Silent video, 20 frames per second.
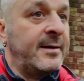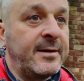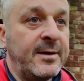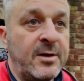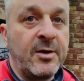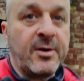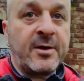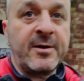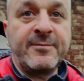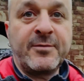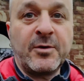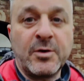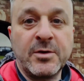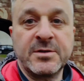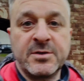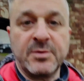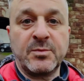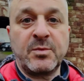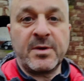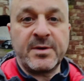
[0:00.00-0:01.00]
Looking forward
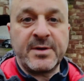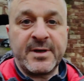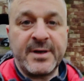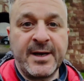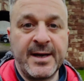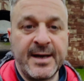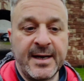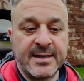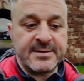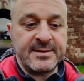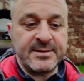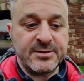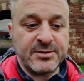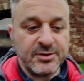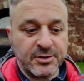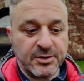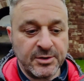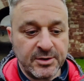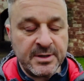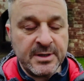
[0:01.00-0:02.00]
to what the year has in
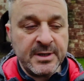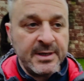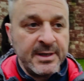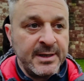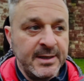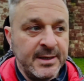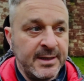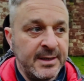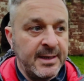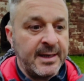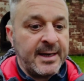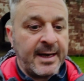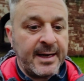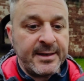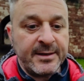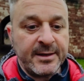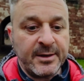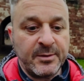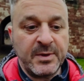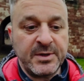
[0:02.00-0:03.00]
store,
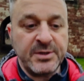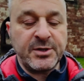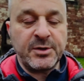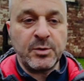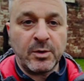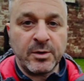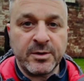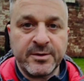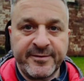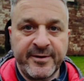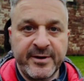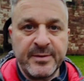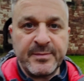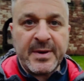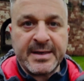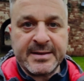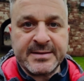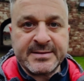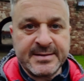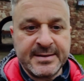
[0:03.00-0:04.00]
and I wish you all the very
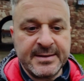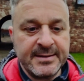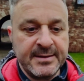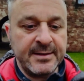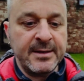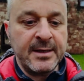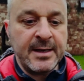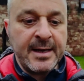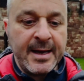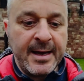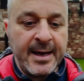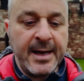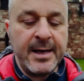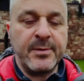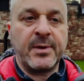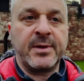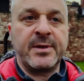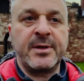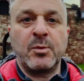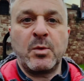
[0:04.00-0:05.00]
best,
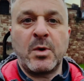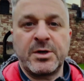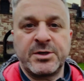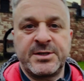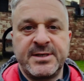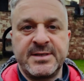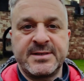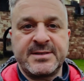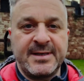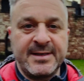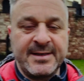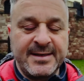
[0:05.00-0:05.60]
anyone that watches.